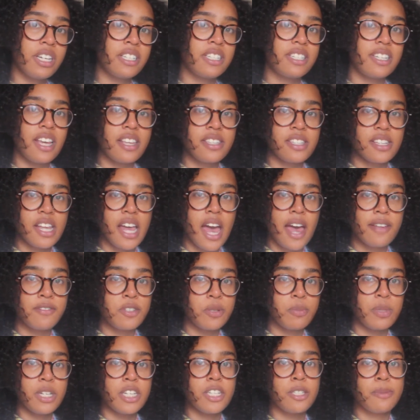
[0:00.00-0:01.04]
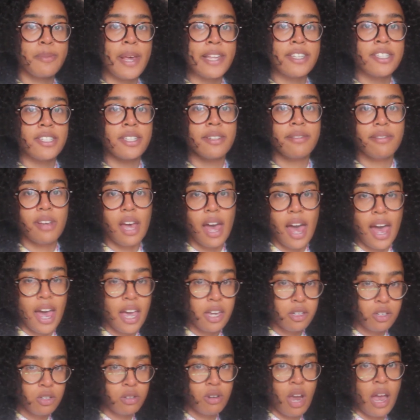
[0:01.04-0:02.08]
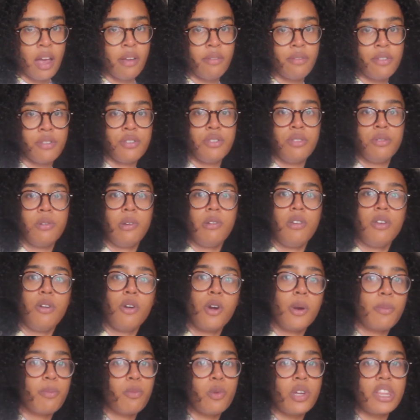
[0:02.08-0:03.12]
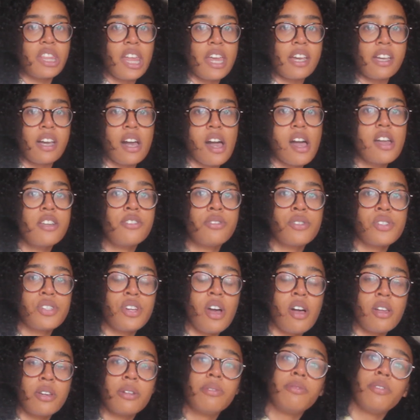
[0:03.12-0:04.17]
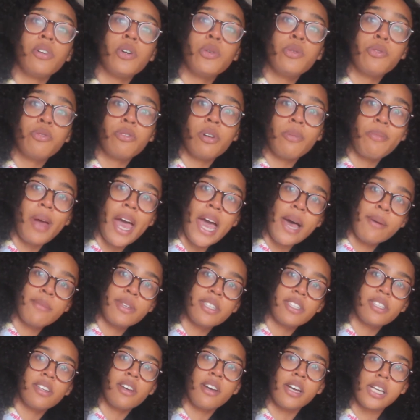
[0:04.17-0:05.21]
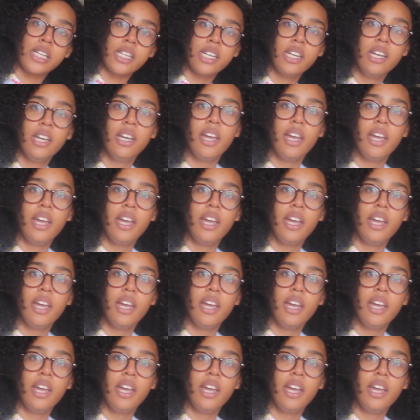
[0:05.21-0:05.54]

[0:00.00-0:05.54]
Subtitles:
it doesn't have to be expensive. I traveled through Europe with like $100 phone from Amazon,